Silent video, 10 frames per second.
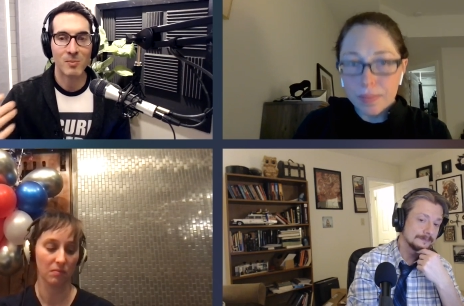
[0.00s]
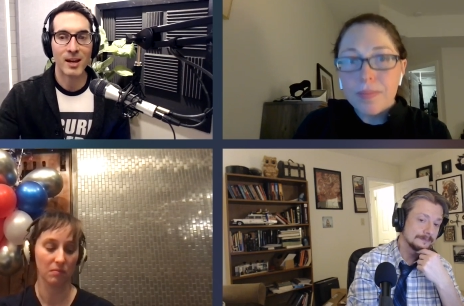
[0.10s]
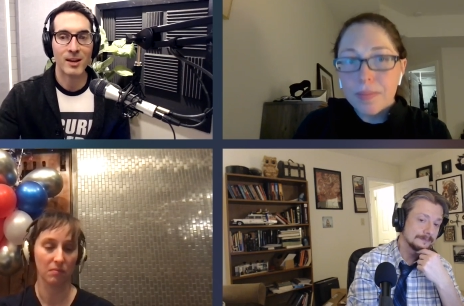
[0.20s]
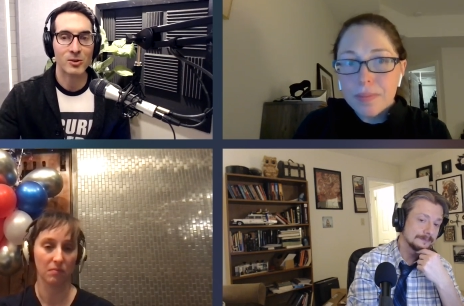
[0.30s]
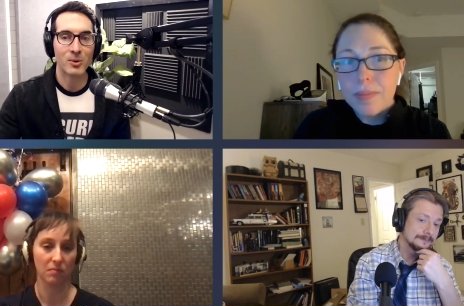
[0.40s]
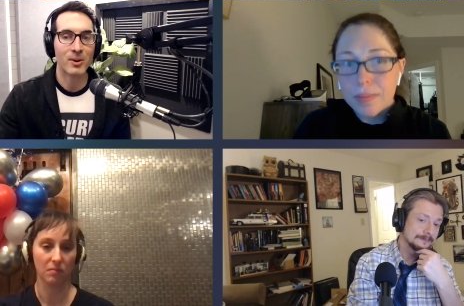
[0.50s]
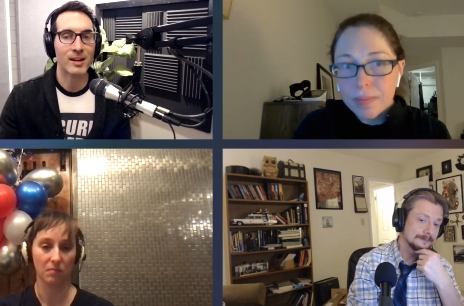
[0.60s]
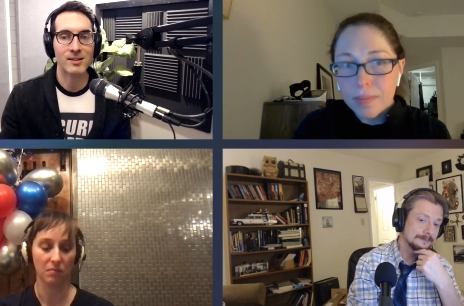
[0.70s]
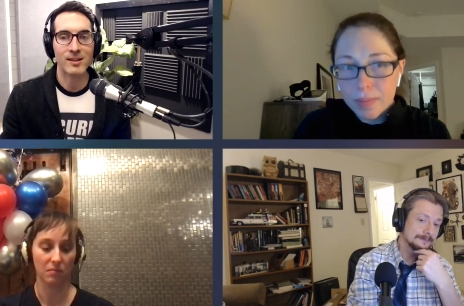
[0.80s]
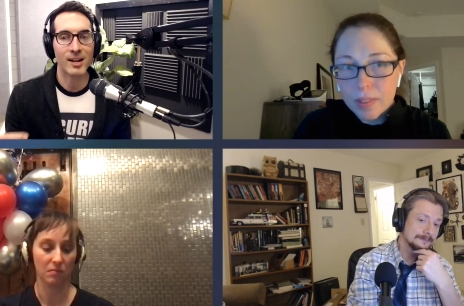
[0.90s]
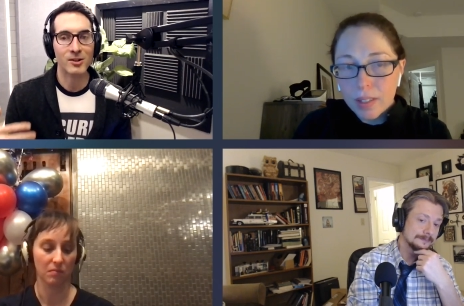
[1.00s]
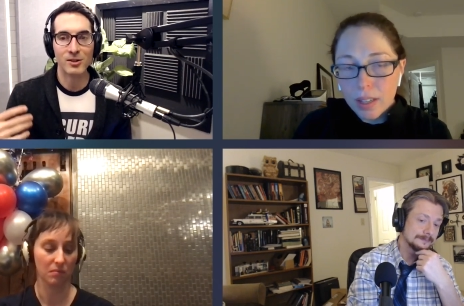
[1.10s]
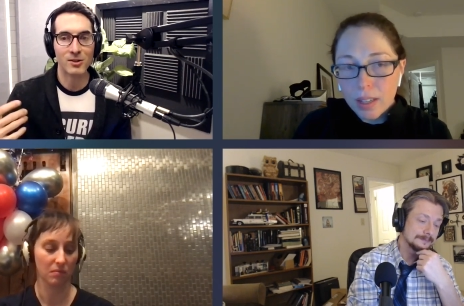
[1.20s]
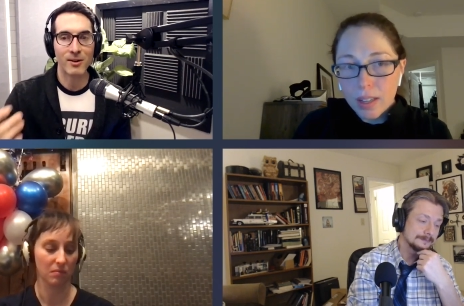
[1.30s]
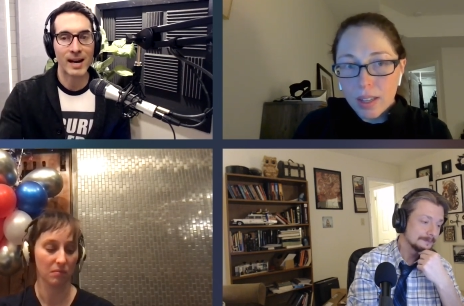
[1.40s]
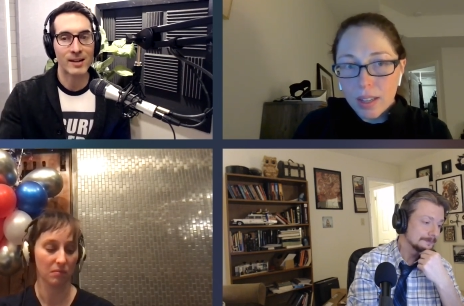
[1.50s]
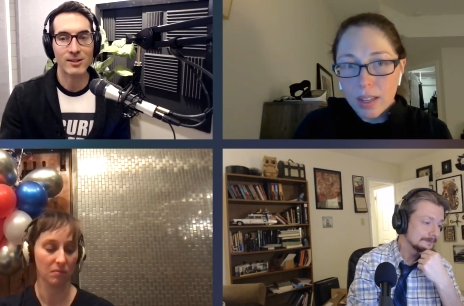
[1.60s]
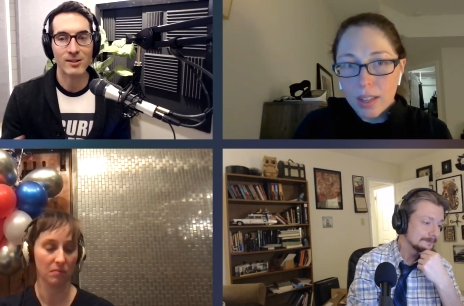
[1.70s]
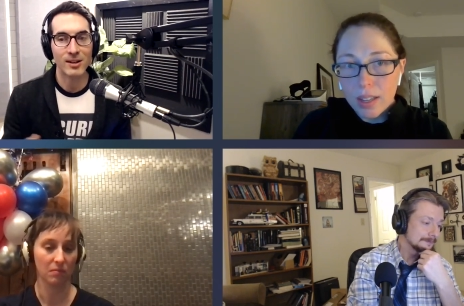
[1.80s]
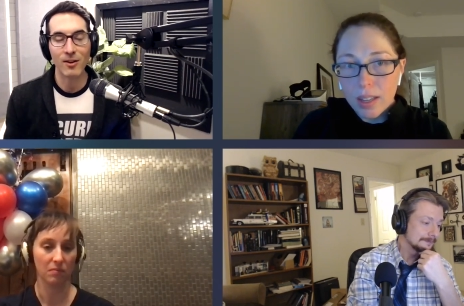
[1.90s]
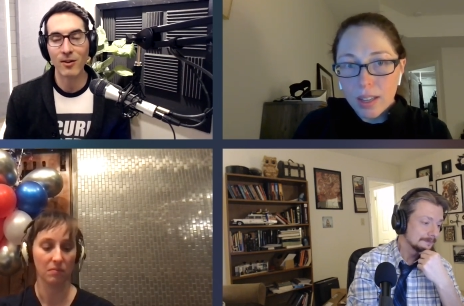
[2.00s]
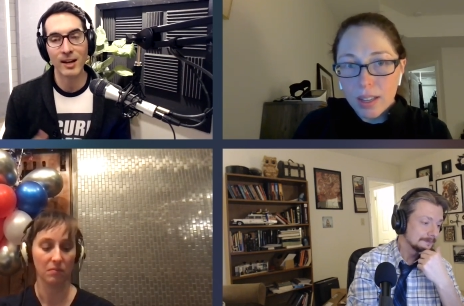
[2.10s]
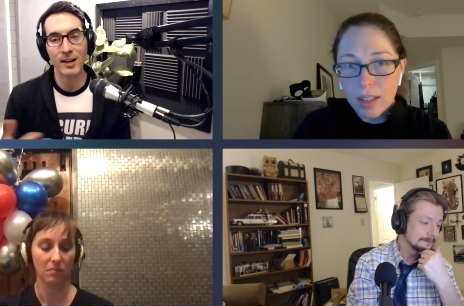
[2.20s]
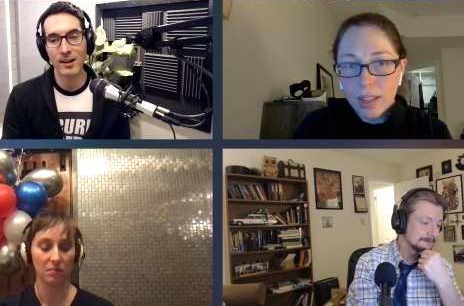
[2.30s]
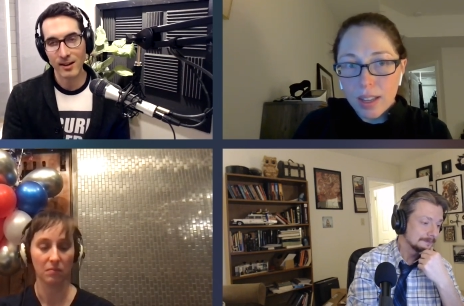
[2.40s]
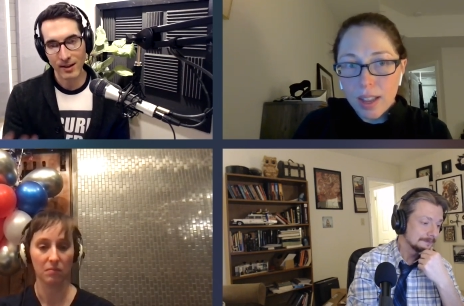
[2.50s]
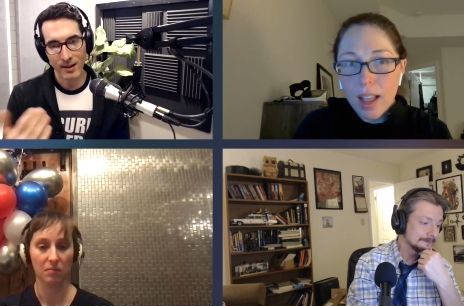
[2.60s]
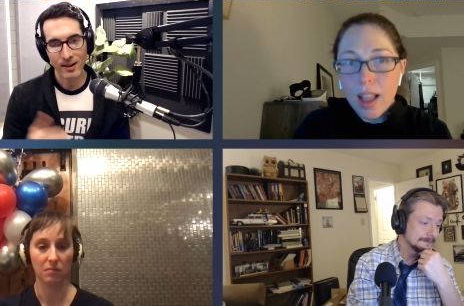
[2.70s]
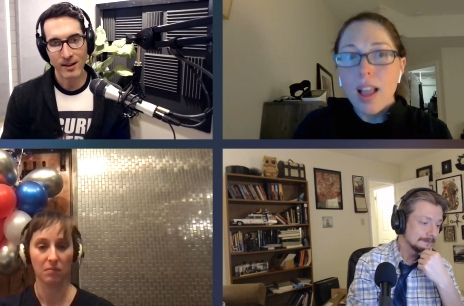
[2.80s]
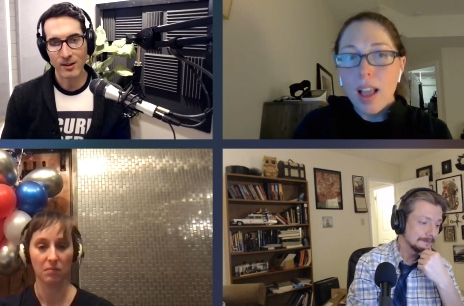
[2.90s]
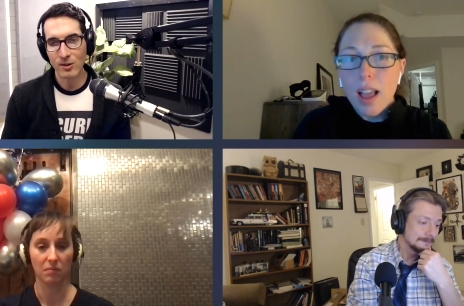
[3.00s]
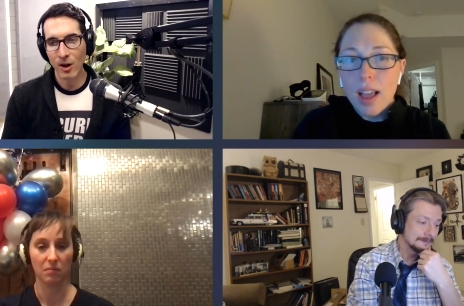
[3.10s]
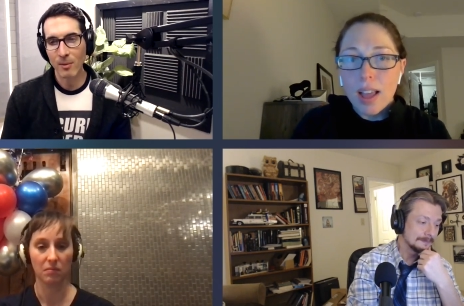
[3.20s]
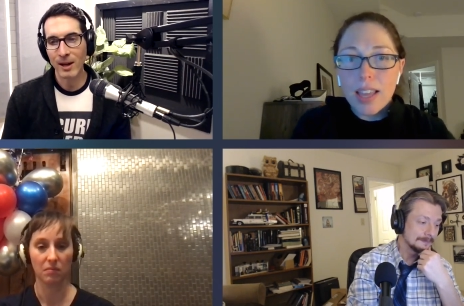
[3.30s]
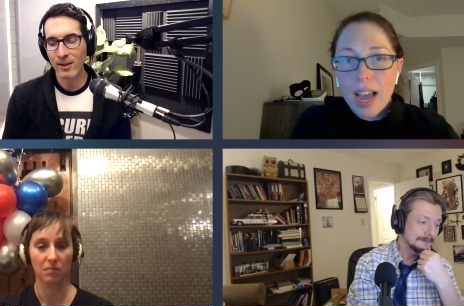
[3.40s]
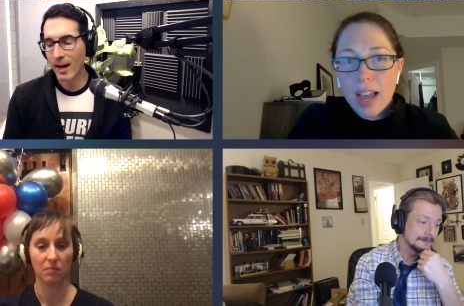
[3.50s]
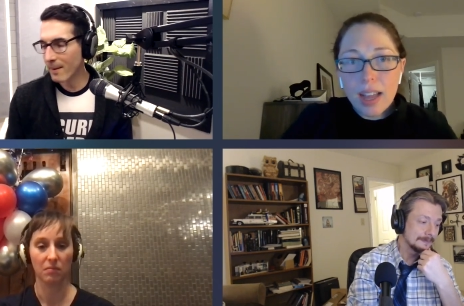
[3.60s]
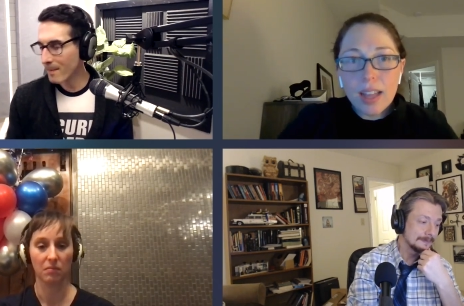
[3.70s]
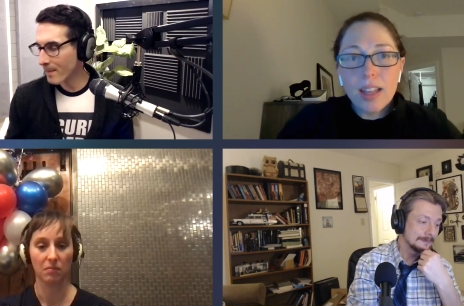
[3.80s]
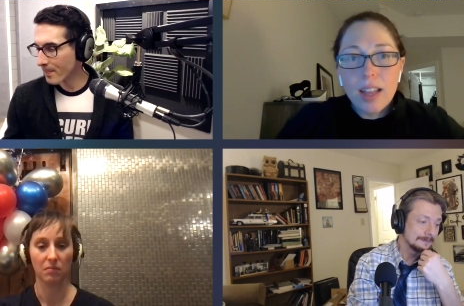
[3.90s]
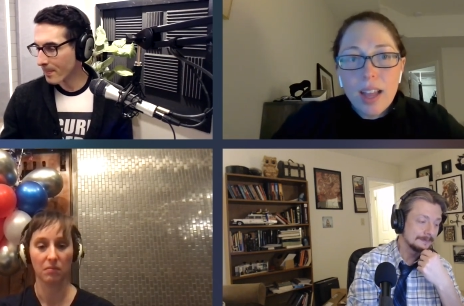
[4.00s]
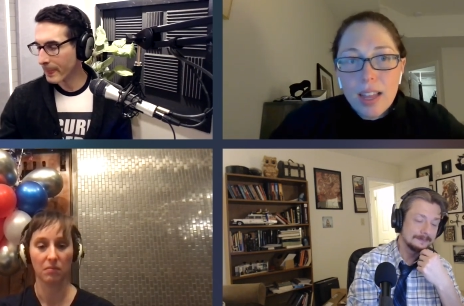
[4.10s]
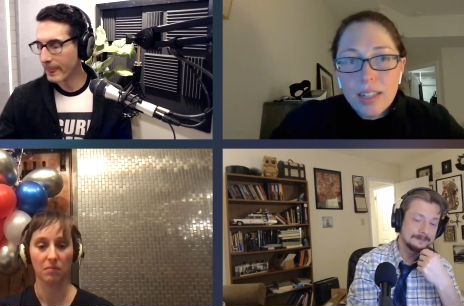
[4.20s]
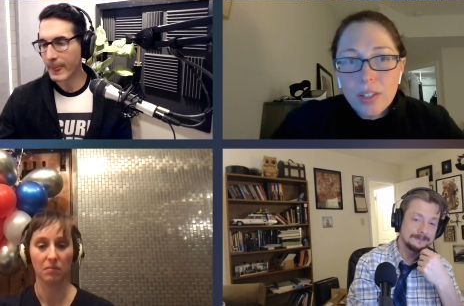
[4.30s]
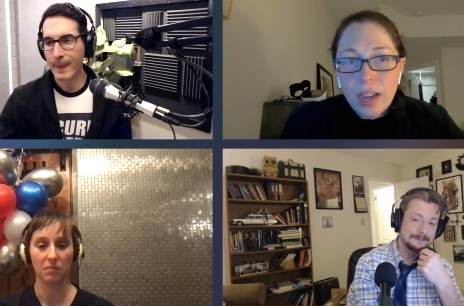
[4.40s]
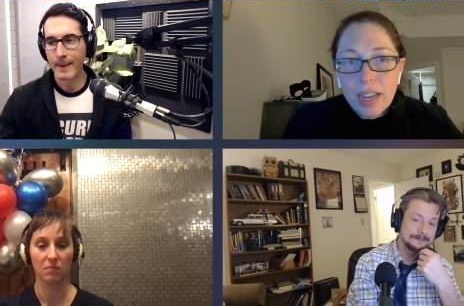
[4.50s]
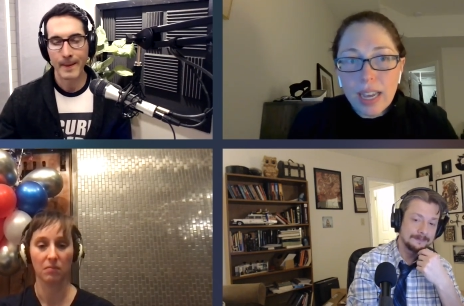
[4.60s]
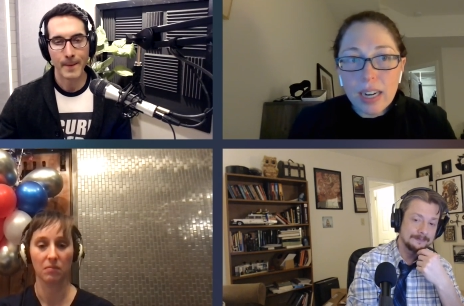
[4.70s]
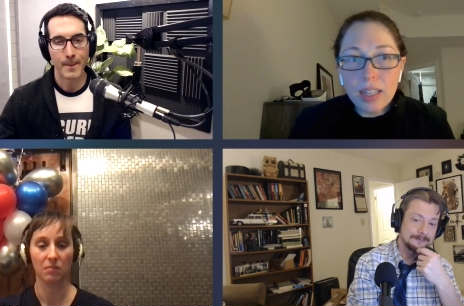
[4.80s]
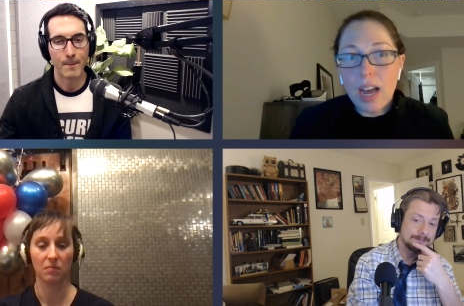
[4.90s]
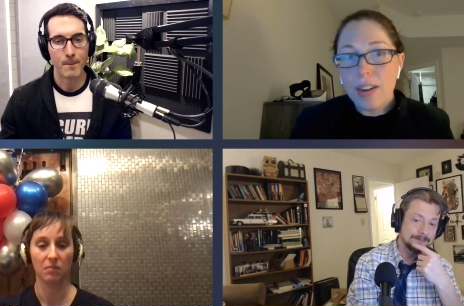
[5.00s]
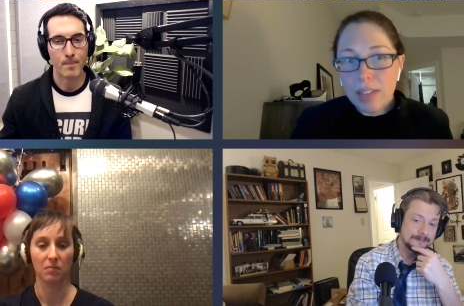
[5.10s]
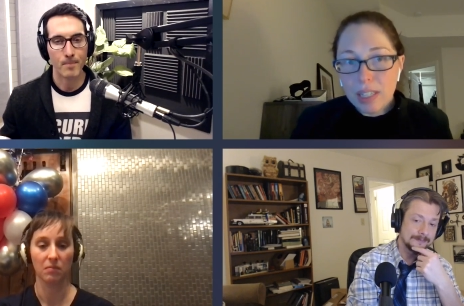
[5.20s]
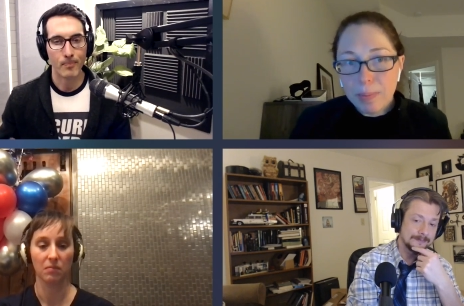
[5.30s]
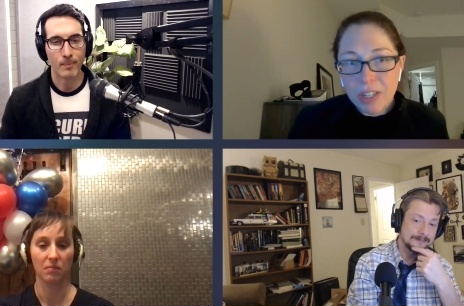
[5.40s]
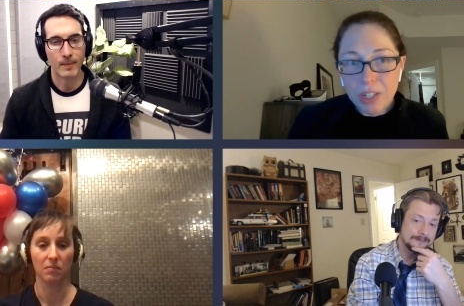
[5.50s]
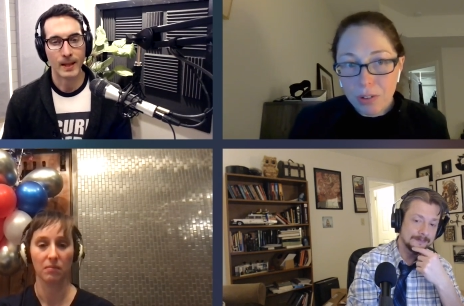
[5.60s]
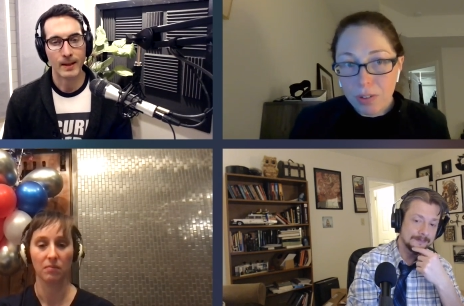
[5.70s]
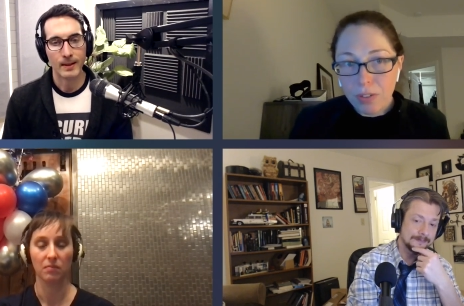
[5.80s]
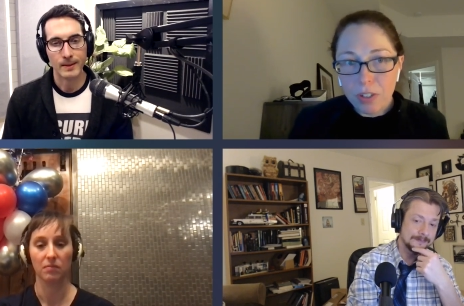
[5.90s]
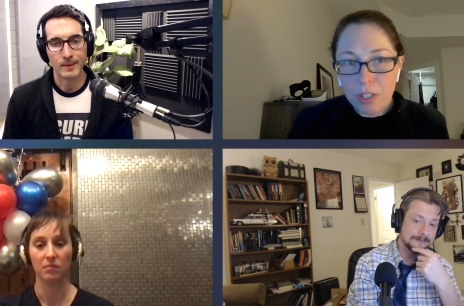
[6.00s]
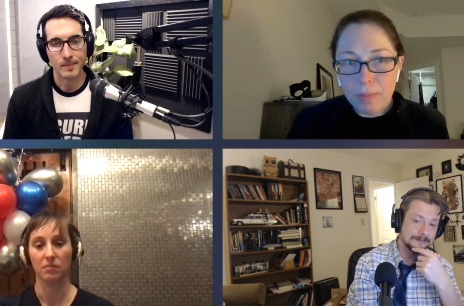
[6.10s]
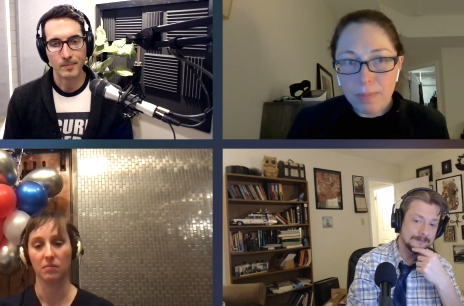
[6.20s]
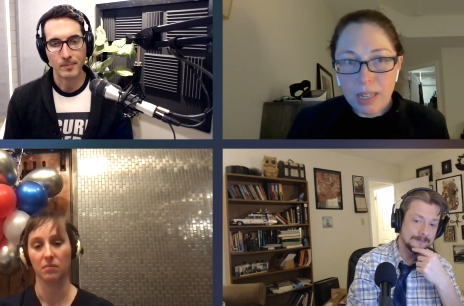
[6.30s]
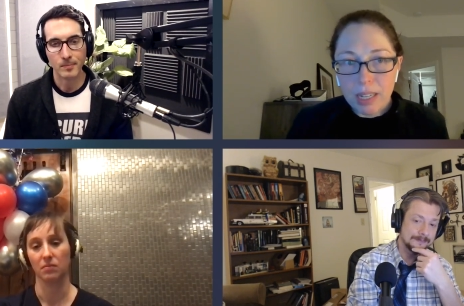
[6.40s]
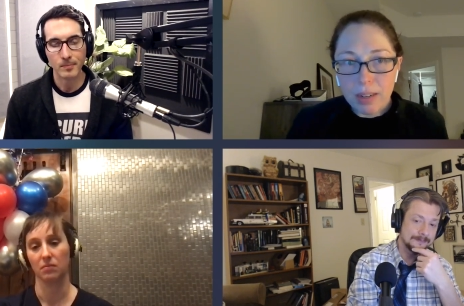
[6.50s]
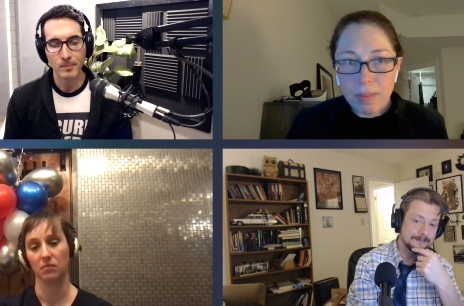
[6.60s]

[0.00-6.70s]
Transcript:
Speaker 1: making sure that it's not just they're anxious in clinic. Can you talk about yeah.
Speaker 2: that? And so I get a lot of these patients referred to me in